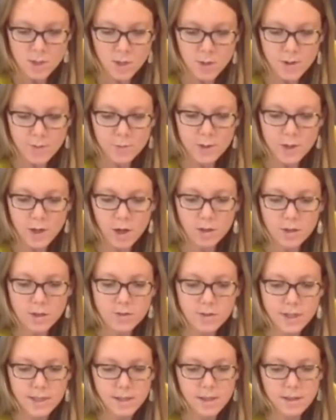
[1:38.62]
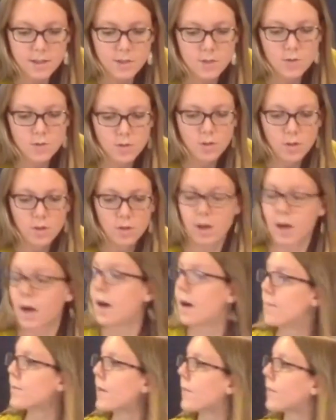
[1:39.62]
So if we all agree that this
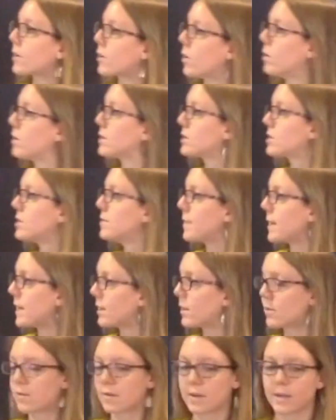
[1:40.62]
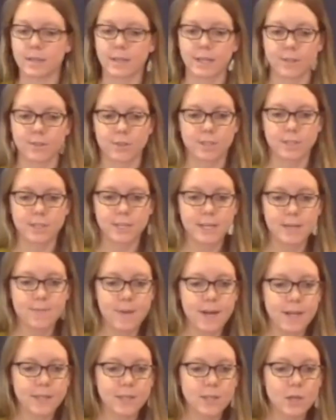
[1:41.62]
um, that the goal is to meet the growing electricity
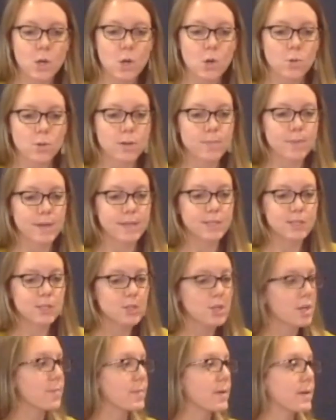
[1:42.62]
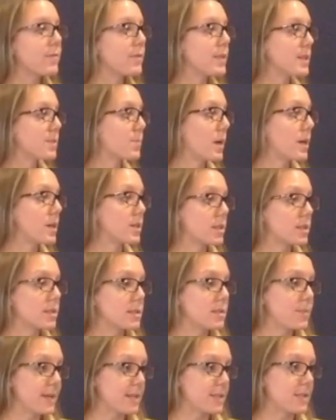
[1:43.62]
demand, we must determine if this project
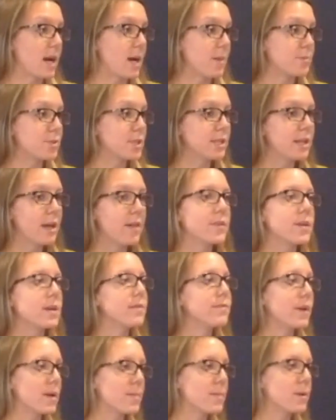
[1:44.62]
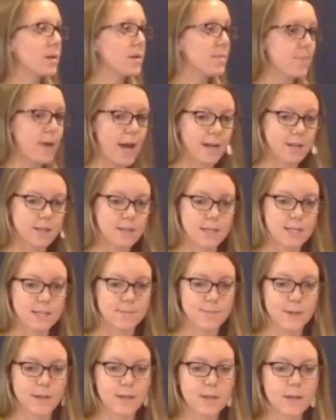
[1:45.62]
is the best option, and the environmental impact
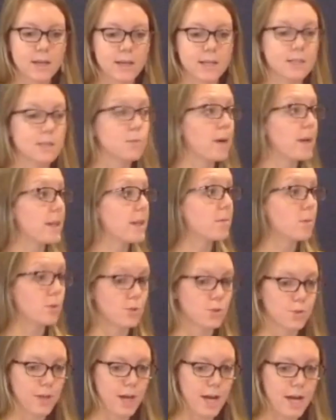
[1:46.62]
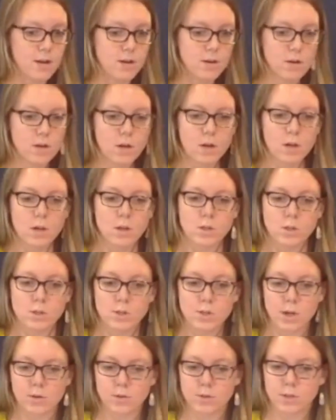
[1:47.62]
assessment is the way that we'll do that.
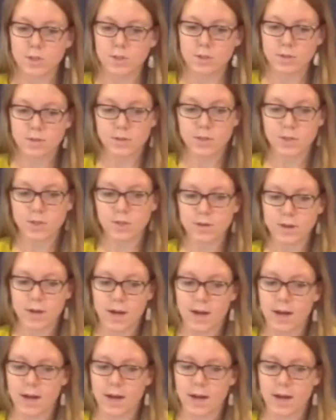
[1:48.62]
So to, to,